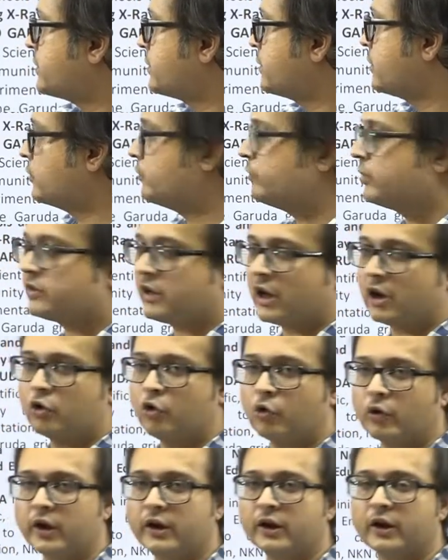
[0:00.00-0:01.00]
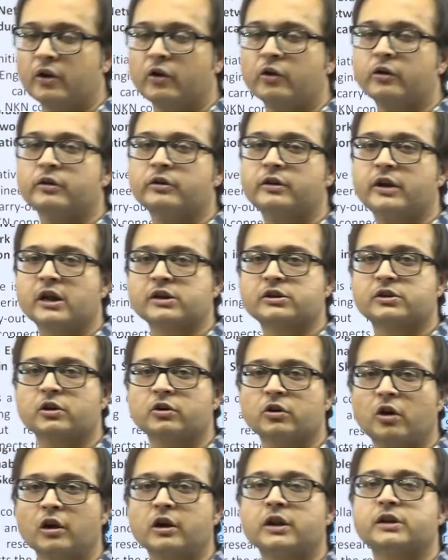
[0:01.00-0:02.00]
which are located on National
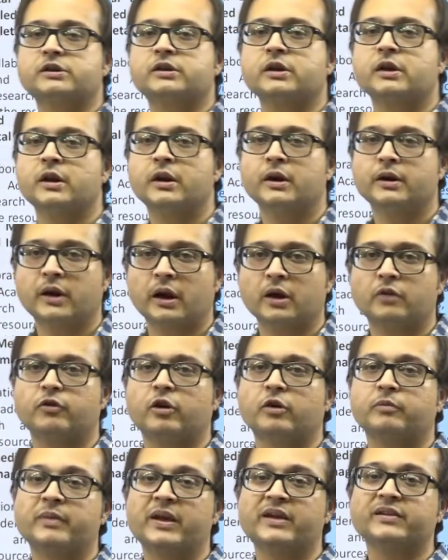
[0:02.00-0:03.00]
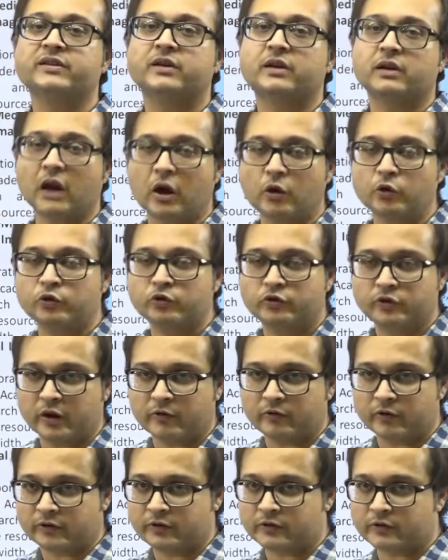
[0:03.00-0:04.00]
Knowledge Network based cloud
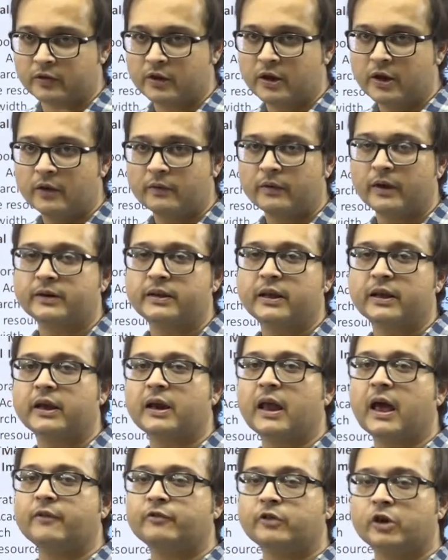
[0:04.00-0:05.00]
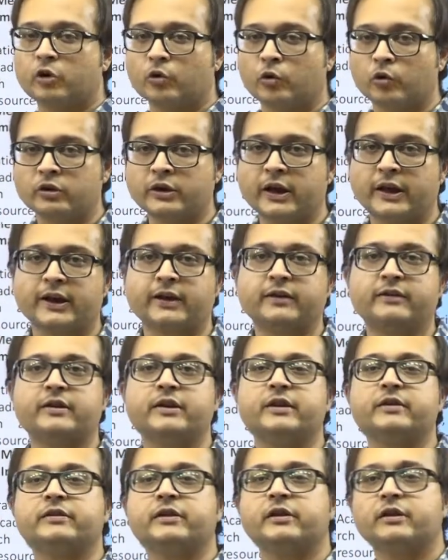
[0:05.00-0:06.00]
services. Right. They can have their own directories
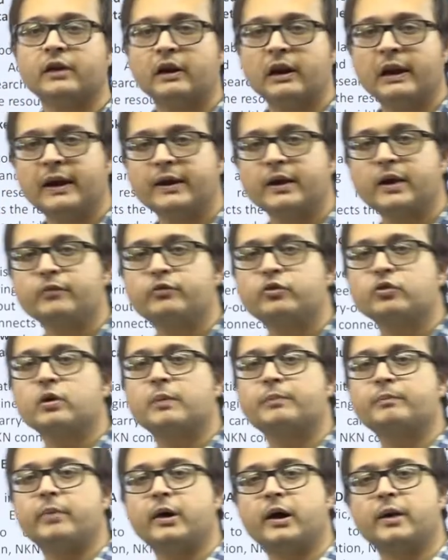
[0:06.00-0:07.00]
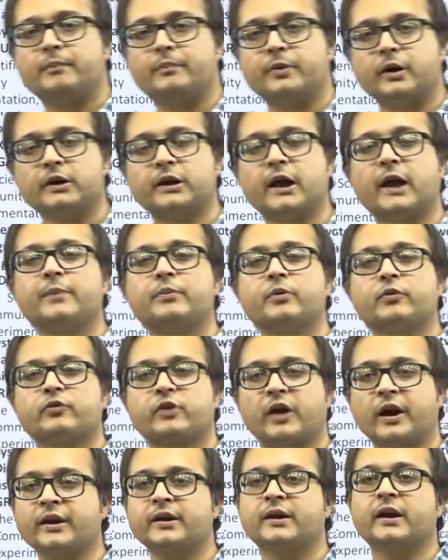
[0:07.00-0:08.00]
relative to a type of
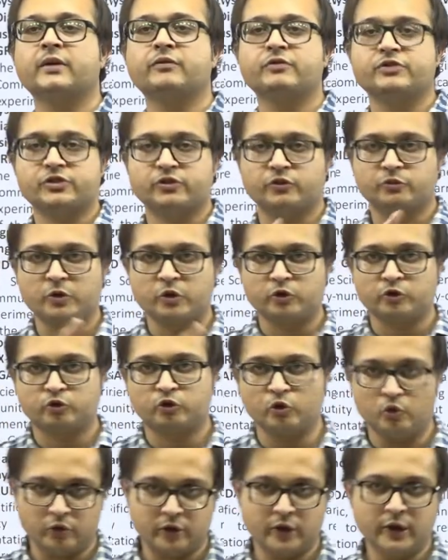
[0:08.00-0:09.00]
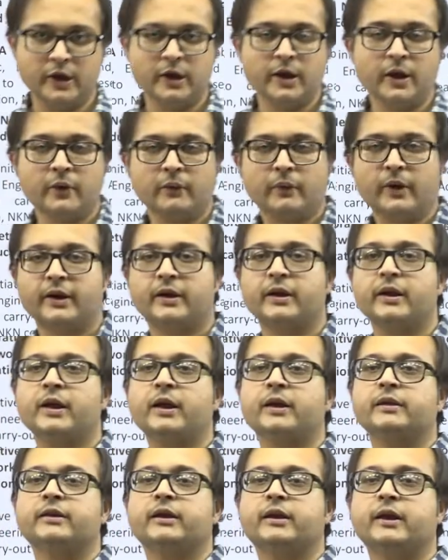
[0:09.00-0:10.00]
content which is being stored. Right. They
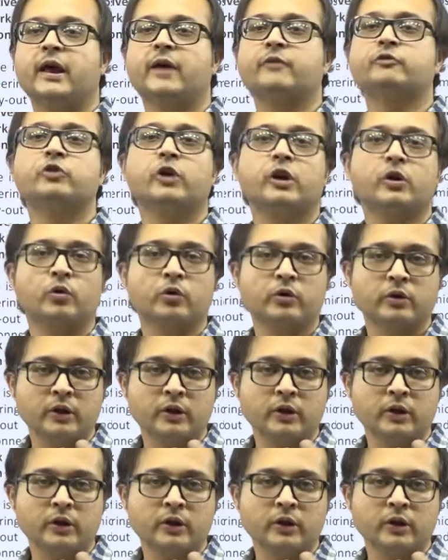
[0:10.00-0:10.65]
can have their own,